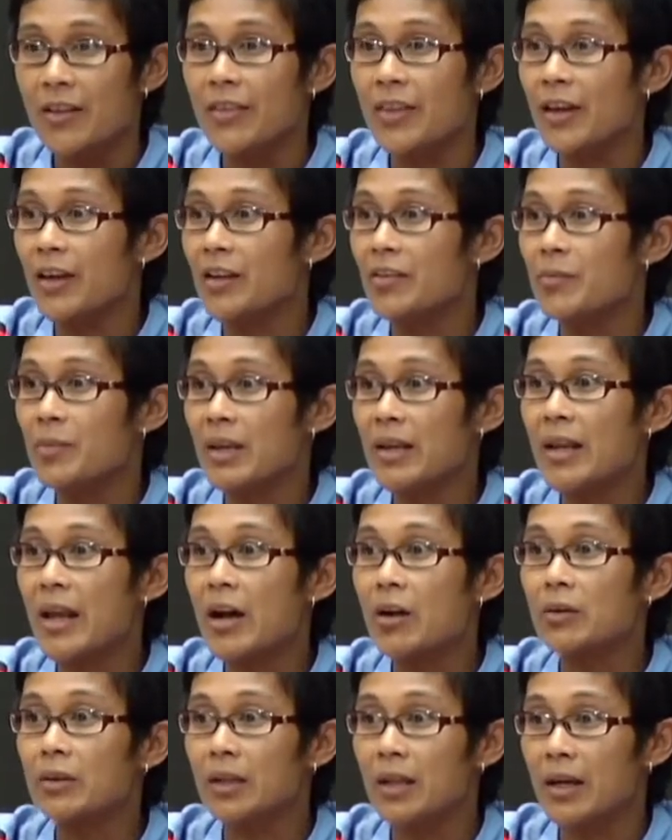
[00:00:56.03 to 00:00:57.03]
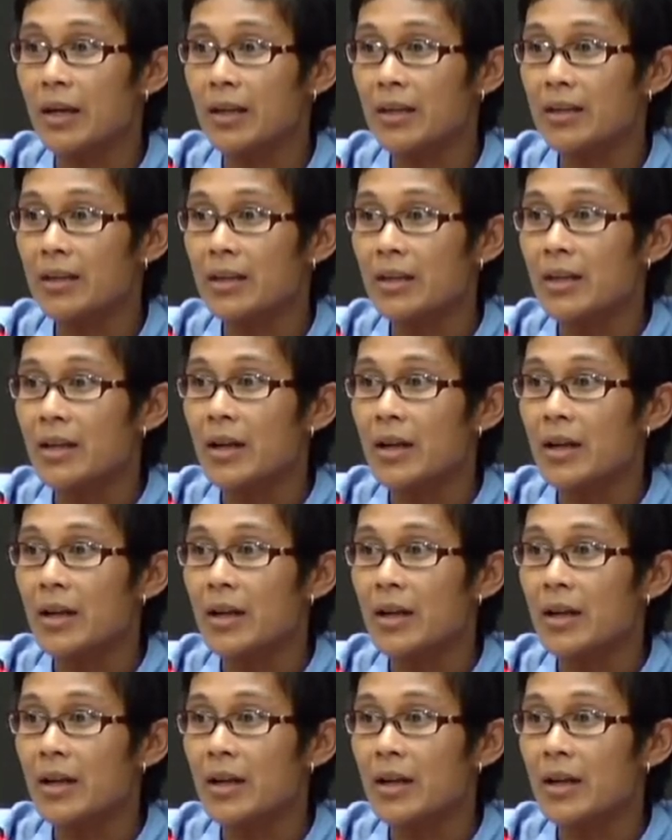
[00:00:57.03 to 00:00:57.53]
that have been outlined